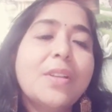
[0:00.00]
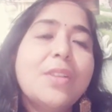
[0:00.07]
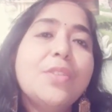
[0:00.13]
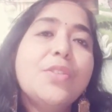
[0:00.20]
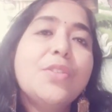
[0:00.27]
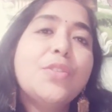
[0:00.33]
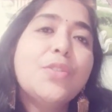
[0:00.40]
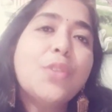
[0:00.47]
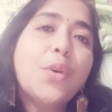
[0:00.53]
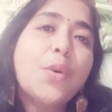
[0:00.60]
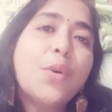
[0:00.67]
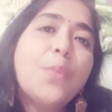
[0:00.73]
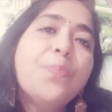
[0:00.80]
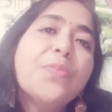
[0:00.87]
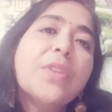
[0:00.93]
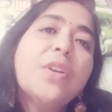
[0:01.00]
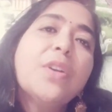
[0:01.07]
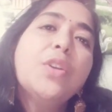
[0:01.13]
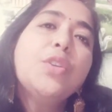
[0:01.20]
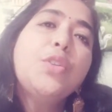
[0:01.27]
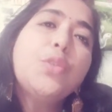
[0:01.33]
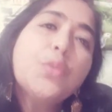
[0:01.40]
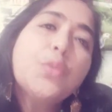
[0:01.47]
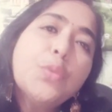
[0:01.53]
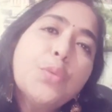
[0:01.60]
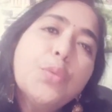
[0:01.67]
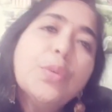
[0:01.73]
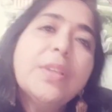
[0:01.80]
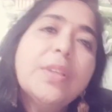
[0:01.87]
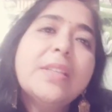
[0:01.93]
So,
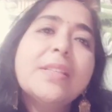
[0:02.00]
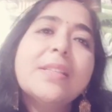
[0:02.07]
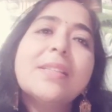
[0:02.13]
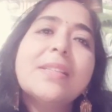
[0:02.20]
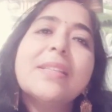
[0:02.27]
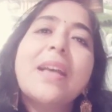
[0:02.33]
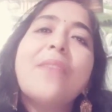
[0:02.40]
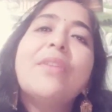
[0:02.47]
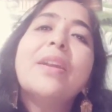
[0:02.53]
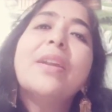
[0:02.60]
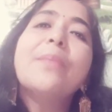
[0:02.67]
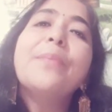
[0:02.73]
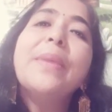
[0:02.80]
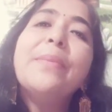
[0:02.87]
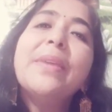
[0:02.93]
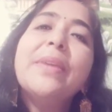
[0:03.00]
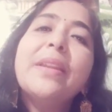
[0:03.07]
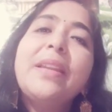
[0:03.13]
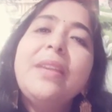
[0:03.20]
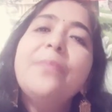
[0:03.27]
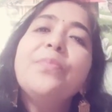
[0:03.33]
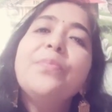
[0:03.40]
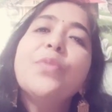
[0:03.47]
too is our memory.